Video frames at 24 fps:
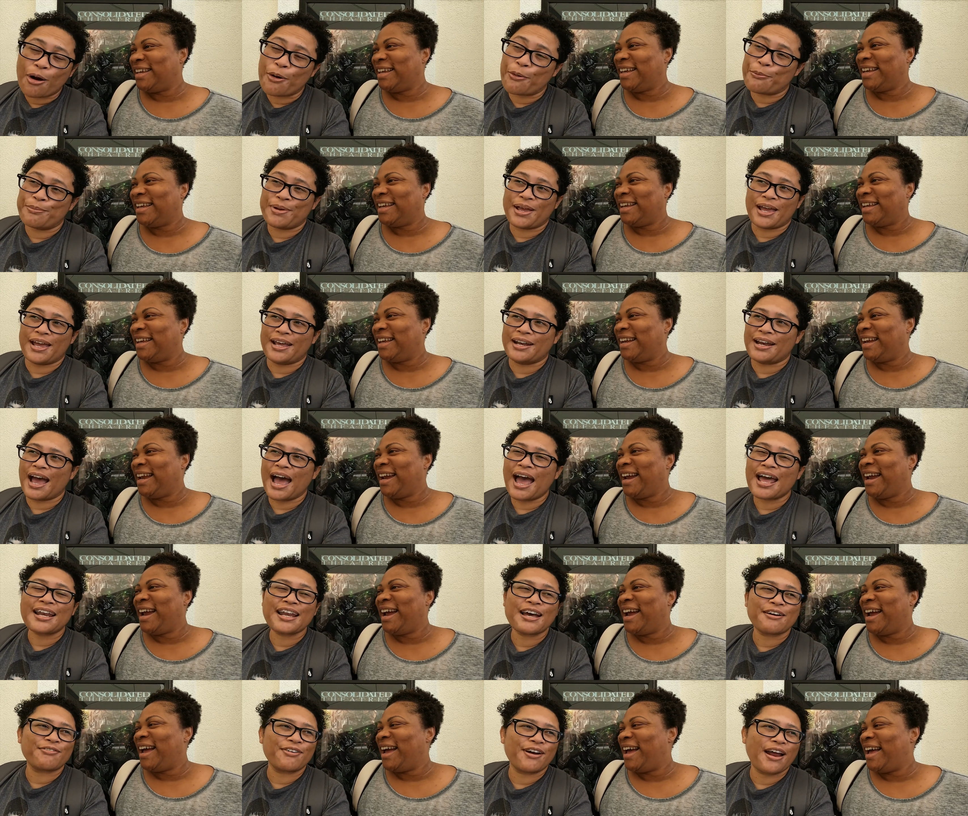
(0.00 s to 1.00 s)
Speaker 1: oh man,
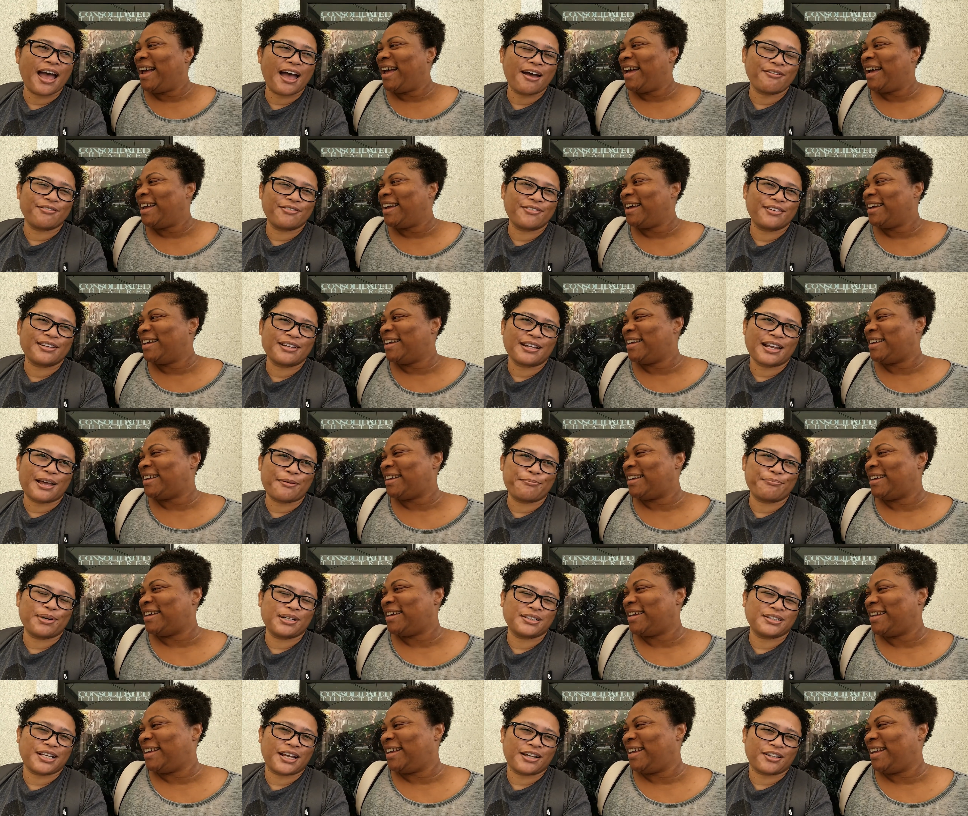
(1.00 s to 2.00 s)
I never have like
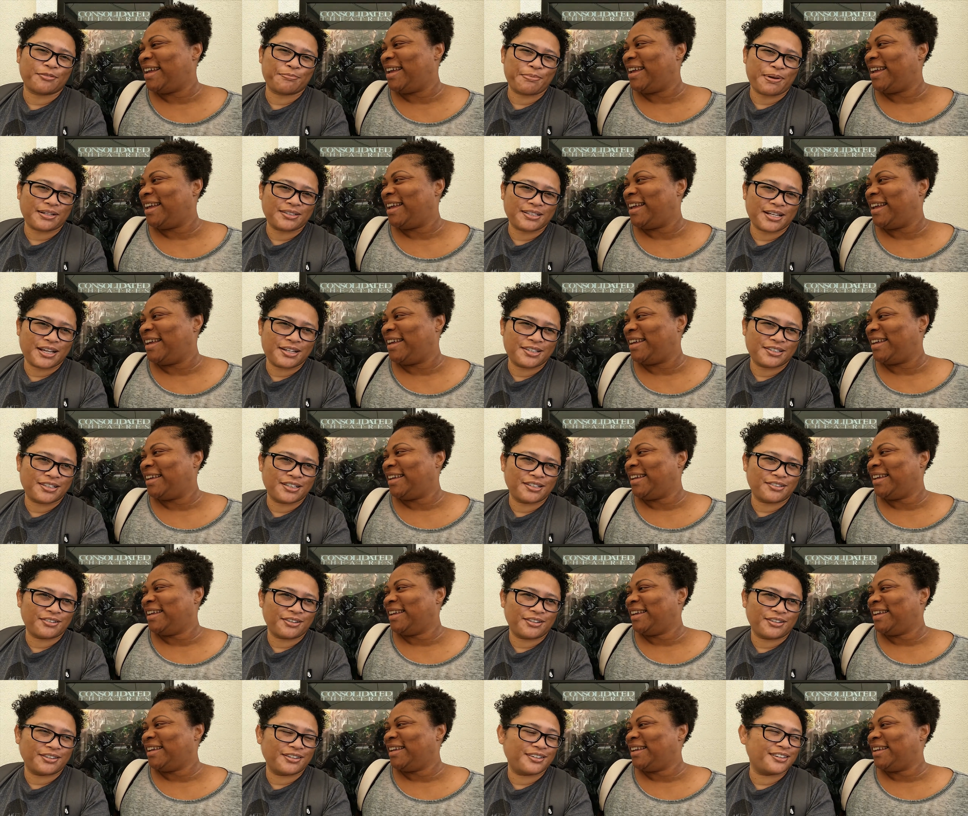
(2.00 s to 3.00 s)
much
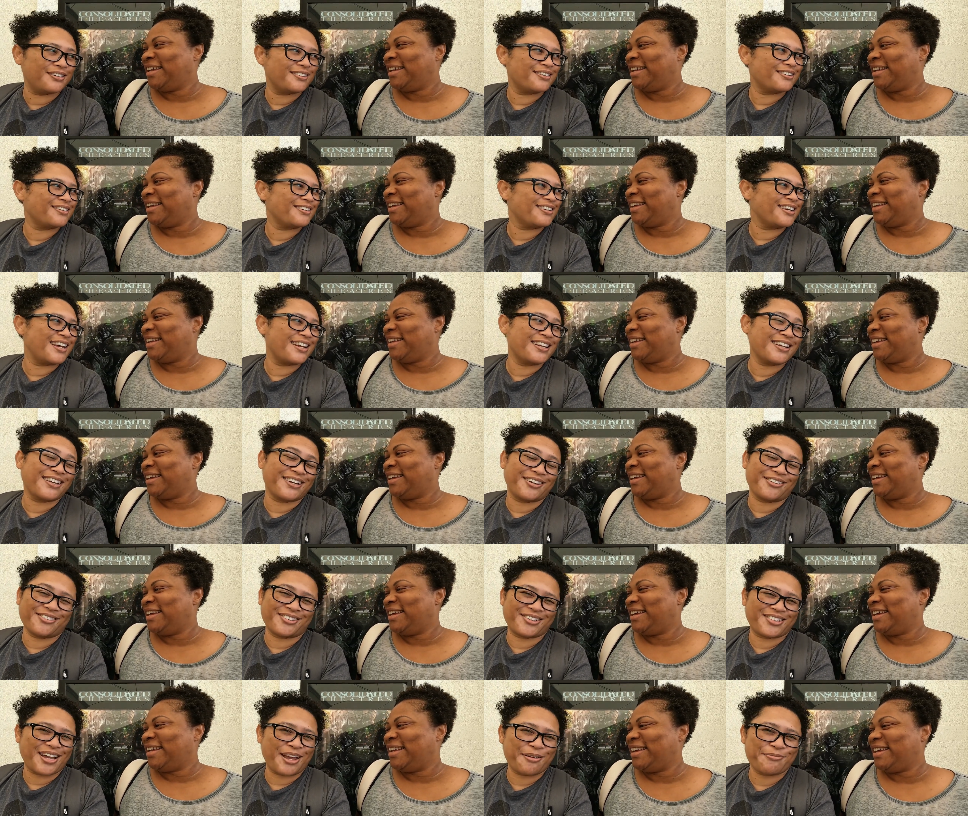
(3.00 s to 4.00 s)
expectations on any of
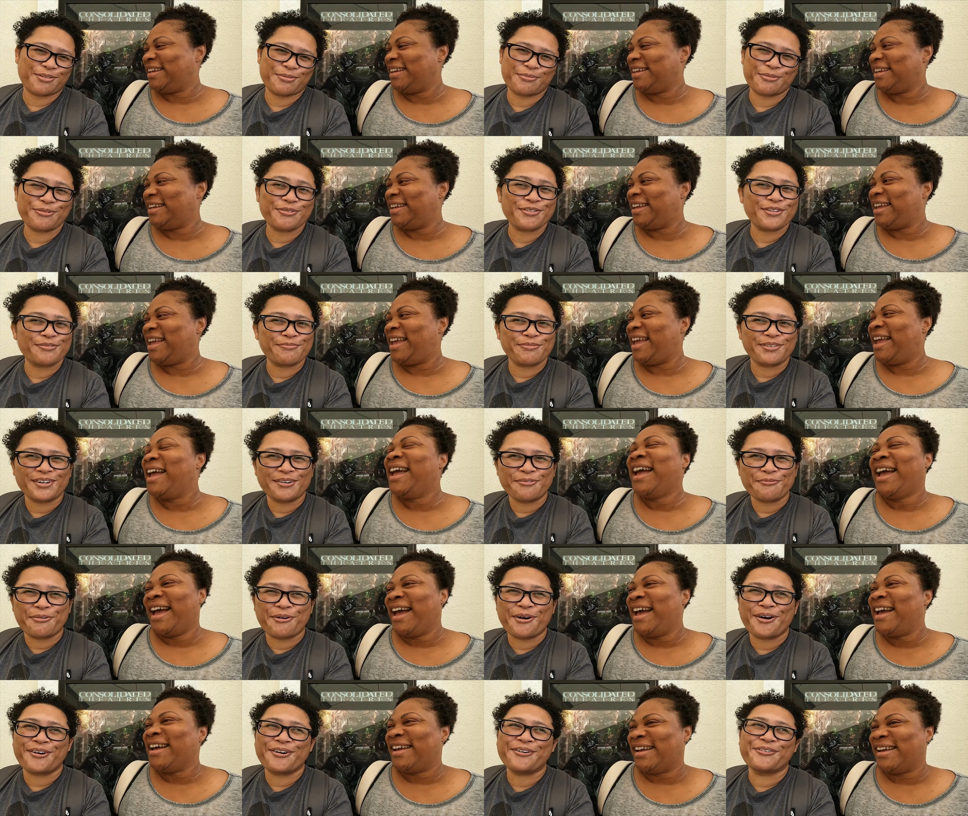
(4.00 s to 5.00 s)
those types of movies,
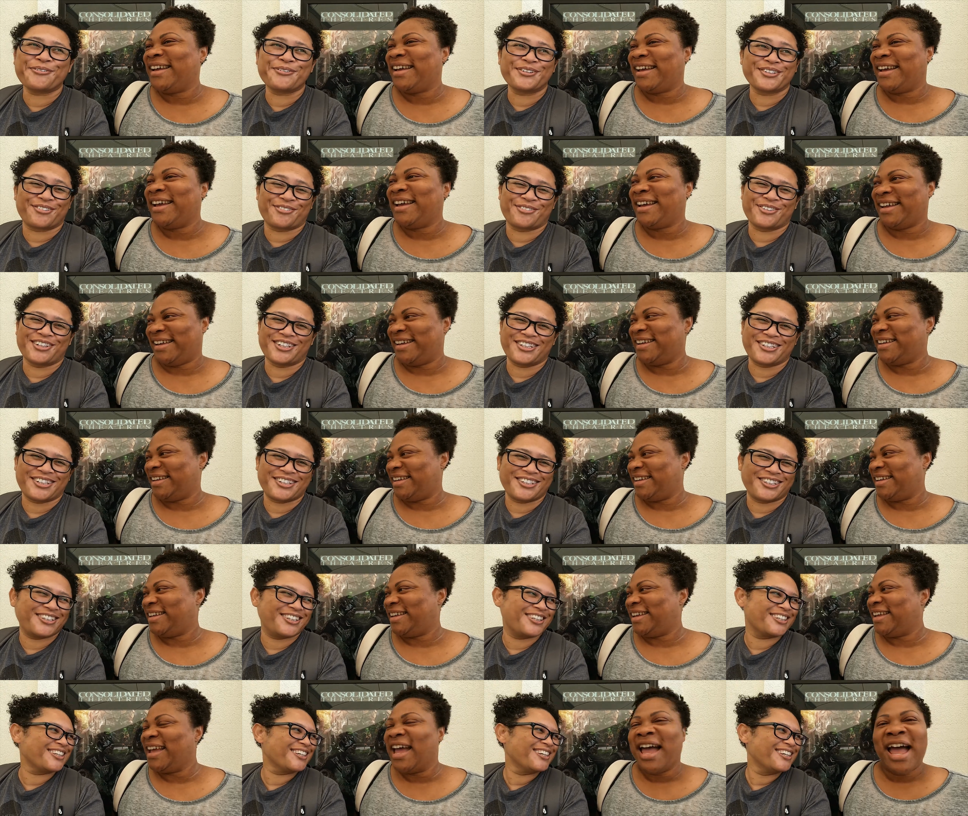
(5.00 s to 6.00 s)
but whoa, it was really
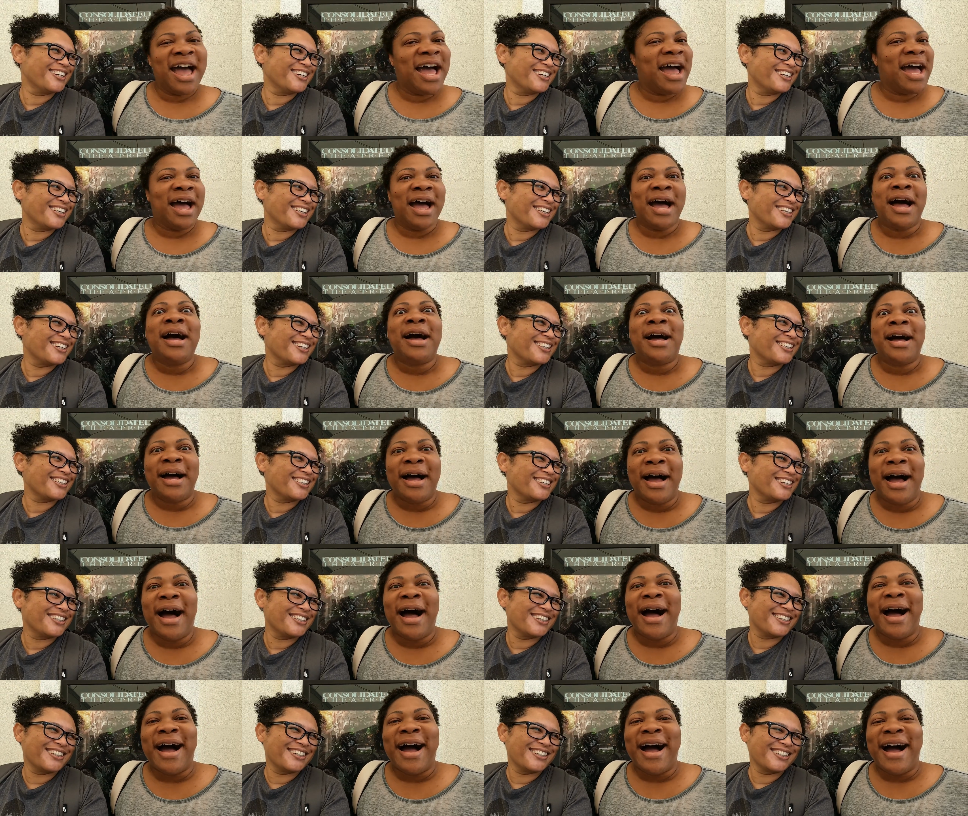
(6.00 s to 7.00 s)
Speaker 2: good.
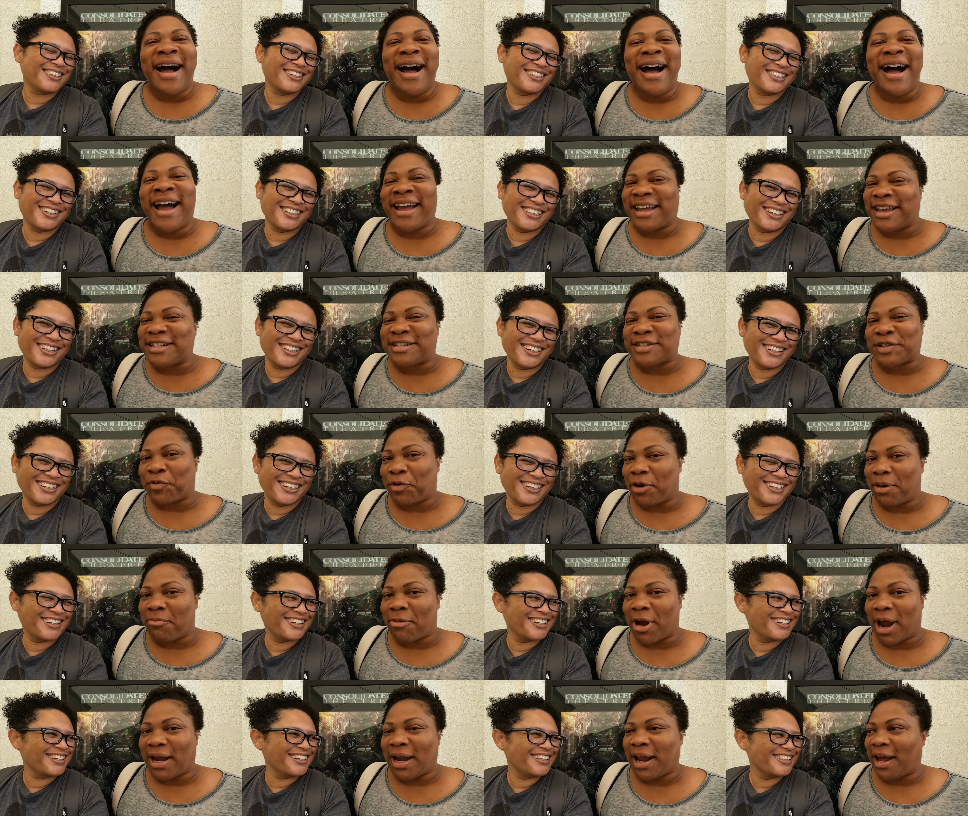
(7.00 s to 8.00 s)
I could
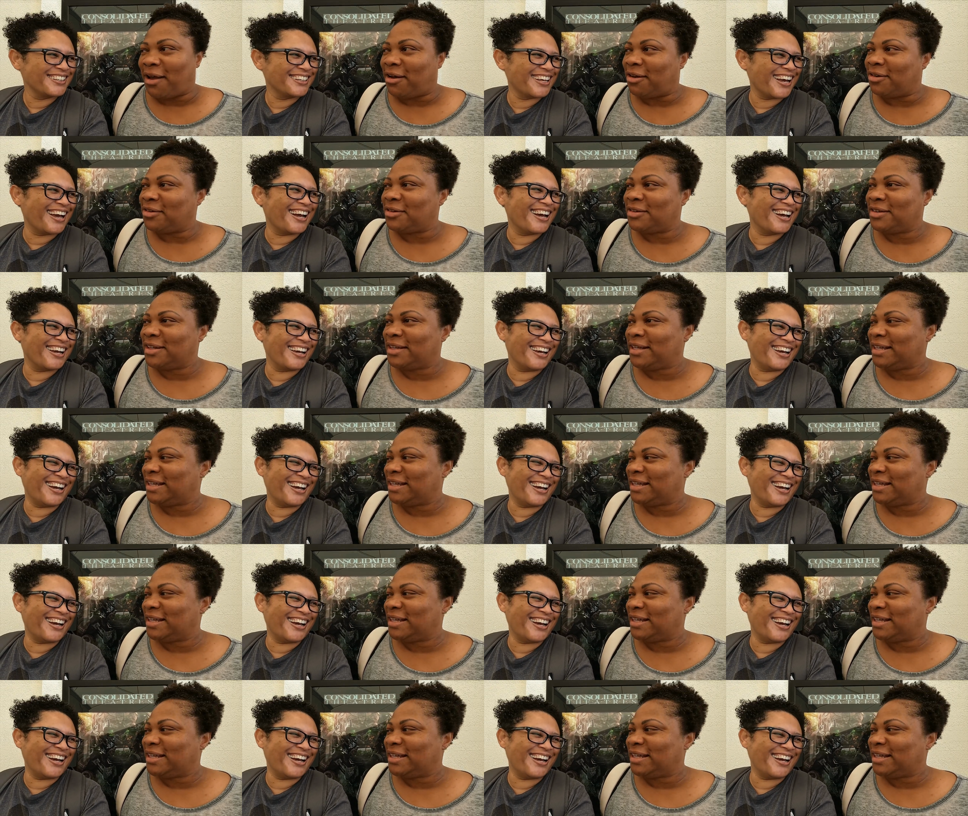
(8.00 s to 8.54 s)
scream right now.
Speaker 1: Yeah.